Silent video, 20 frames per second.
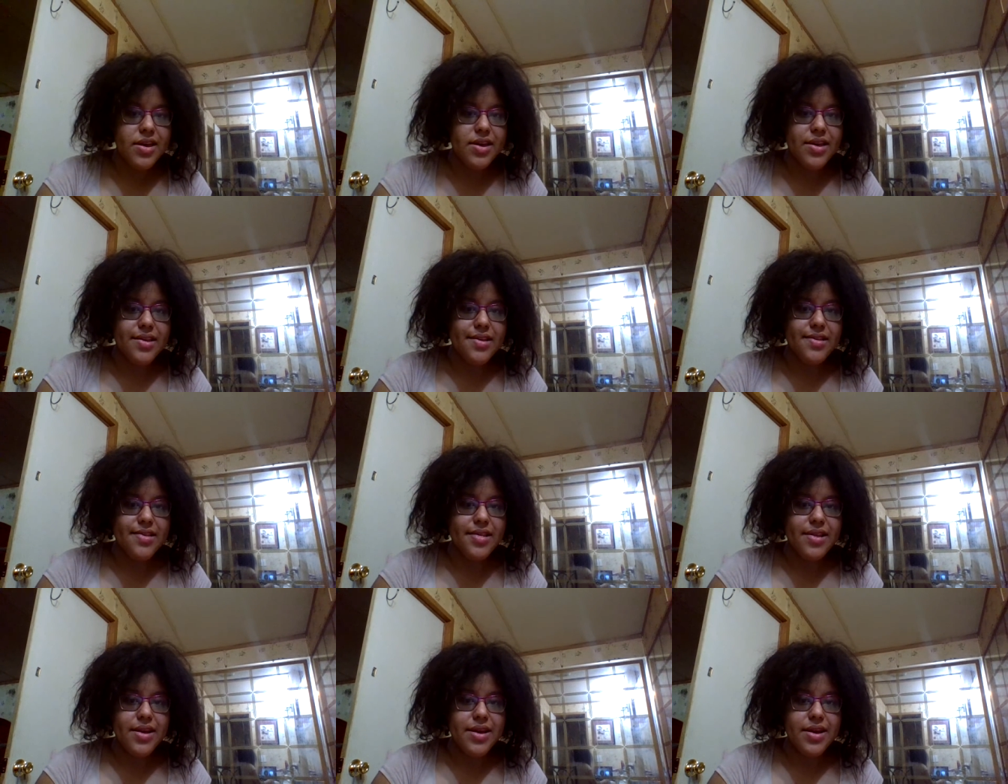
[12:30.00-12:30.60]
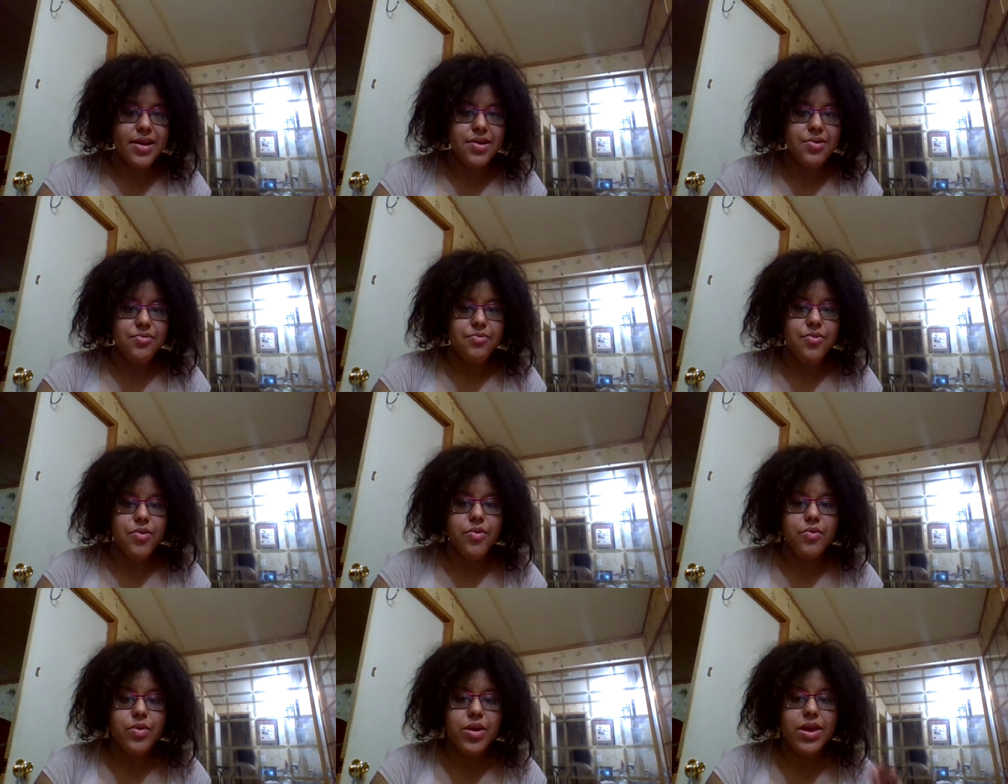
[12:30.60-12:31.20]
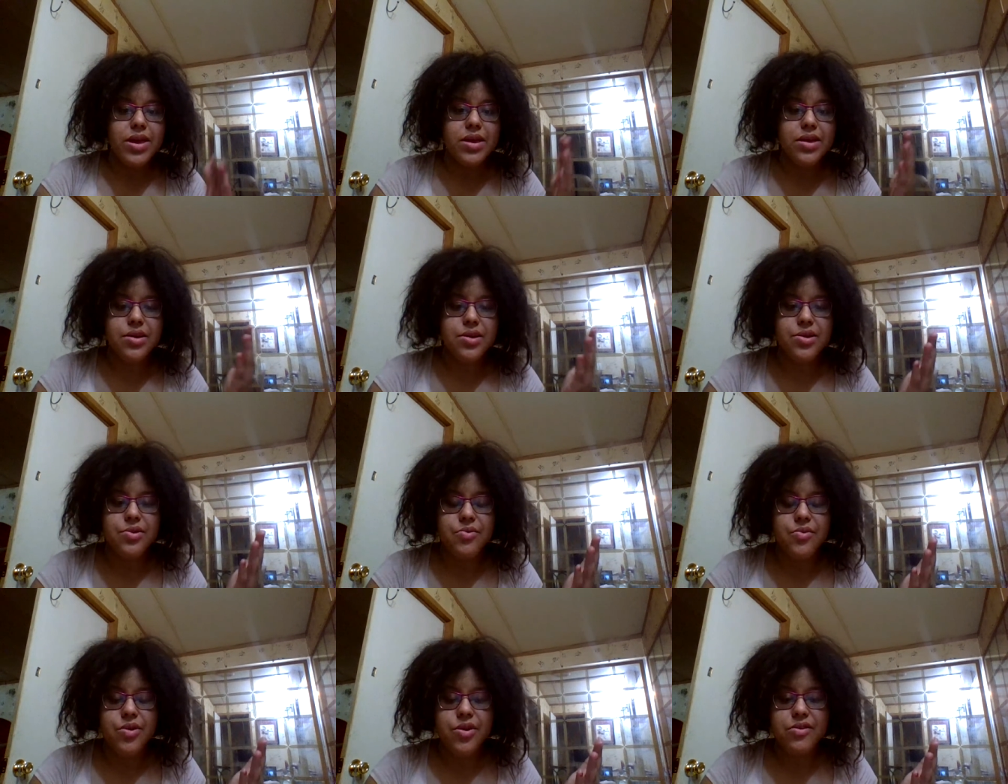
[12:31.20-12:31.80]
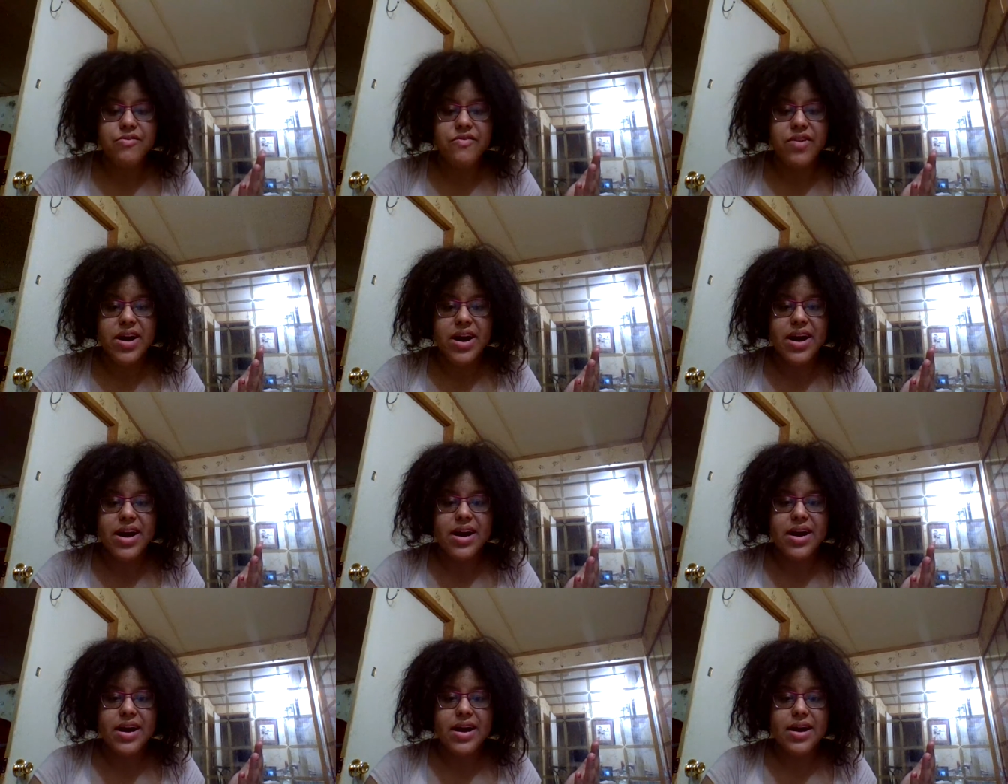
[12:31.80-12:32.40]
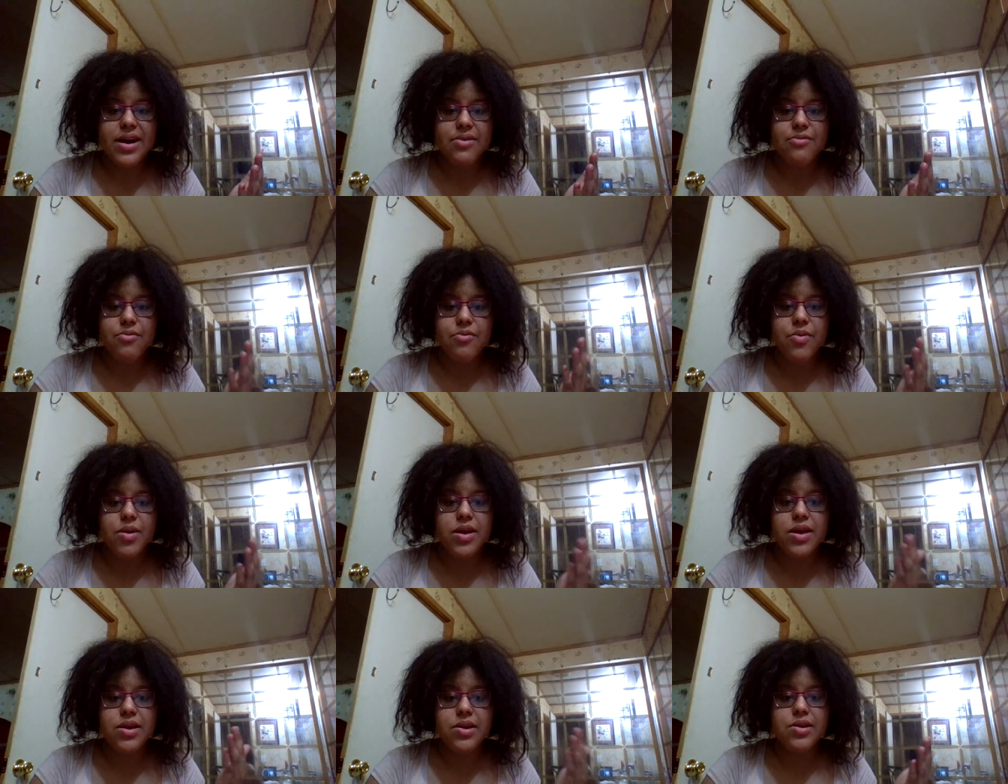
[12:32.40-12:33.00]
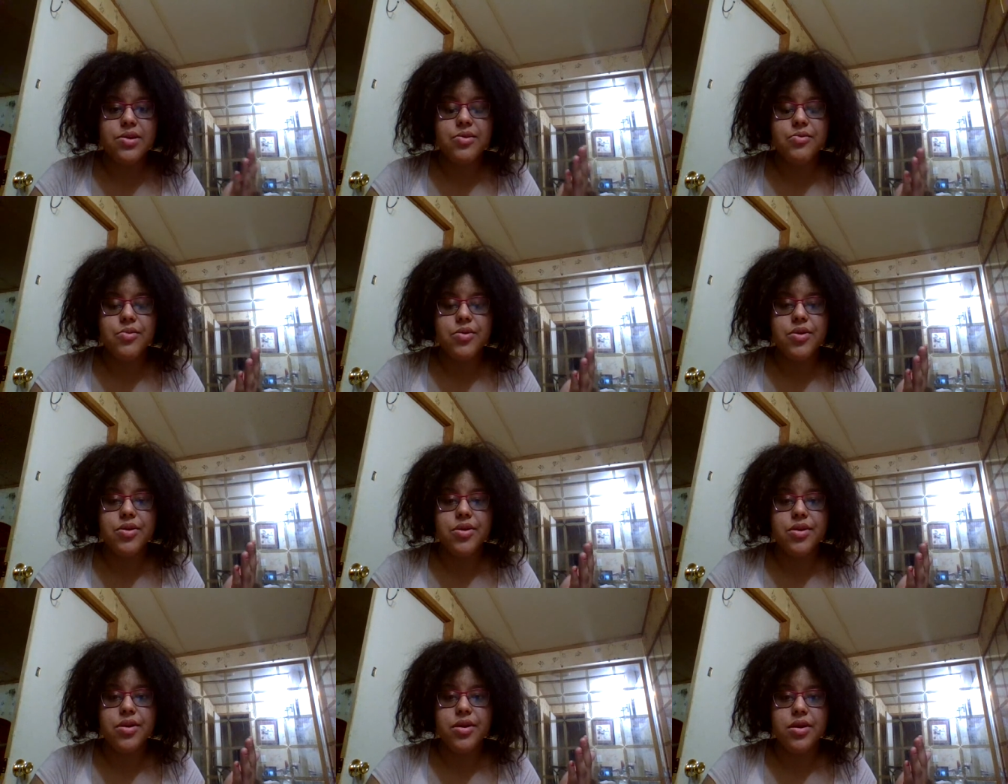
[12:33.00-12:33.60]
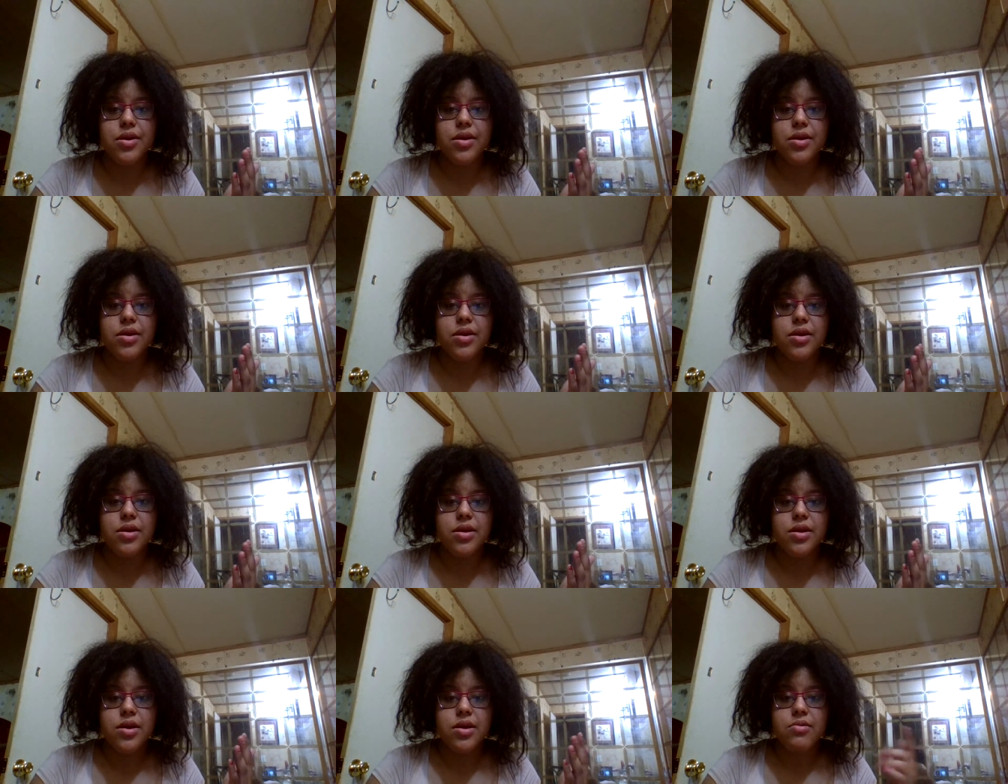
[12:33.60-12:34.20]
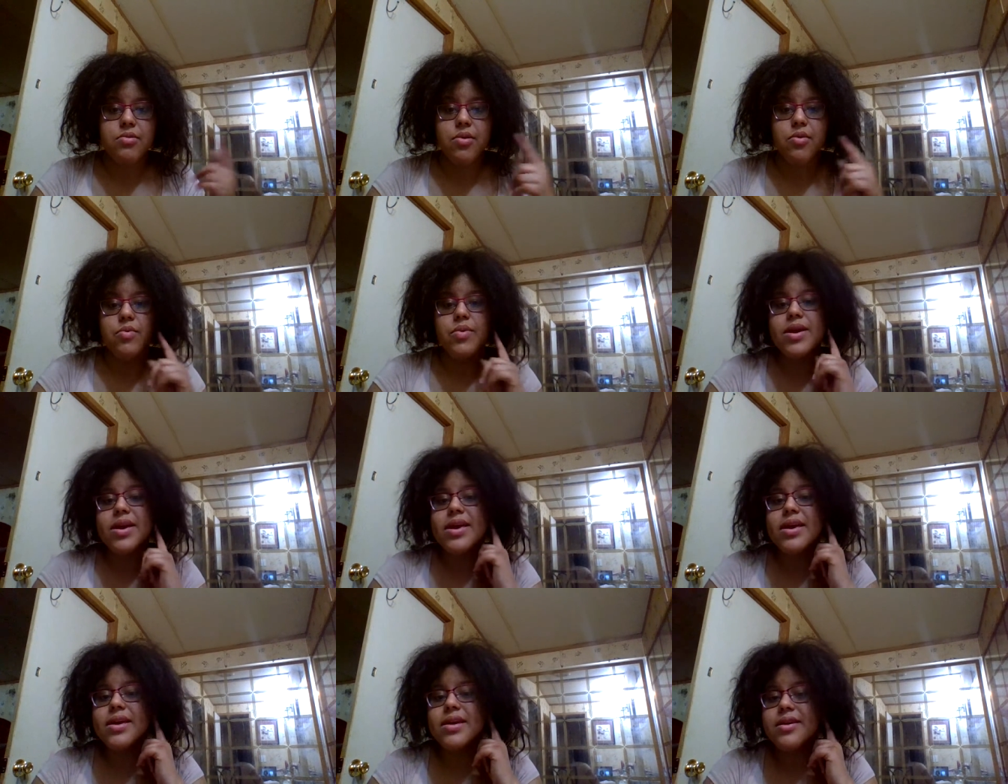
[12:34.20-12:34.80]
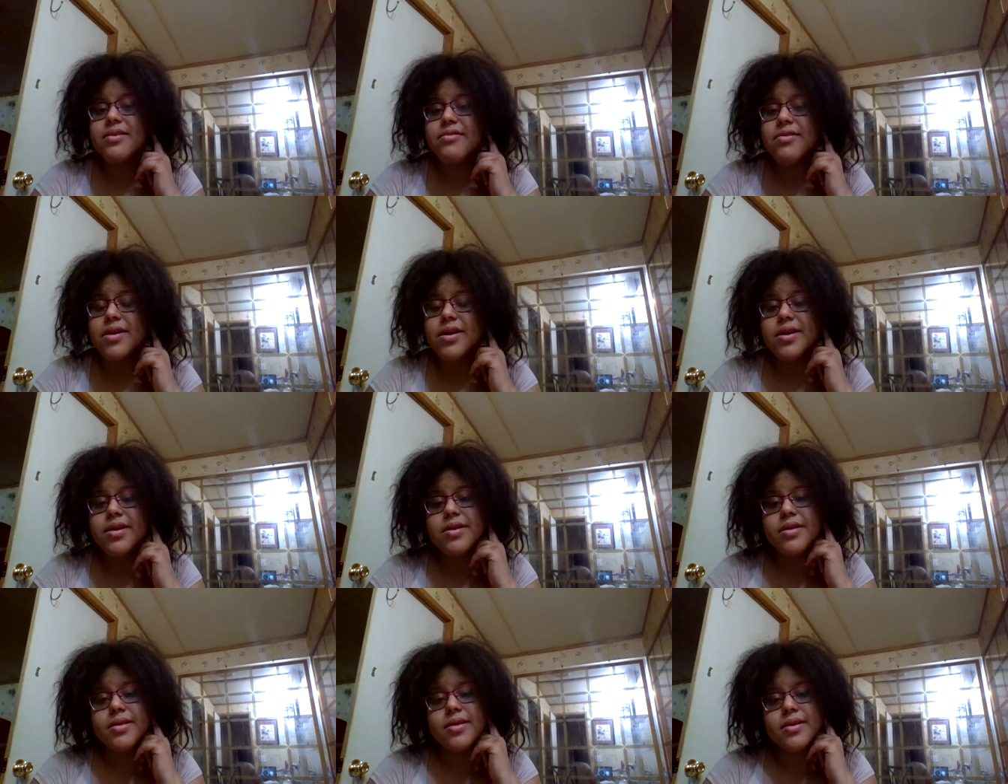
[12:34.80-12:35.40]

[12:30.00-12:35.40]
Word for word: is that when we hear the word of God, when we hear the word, when we hear it,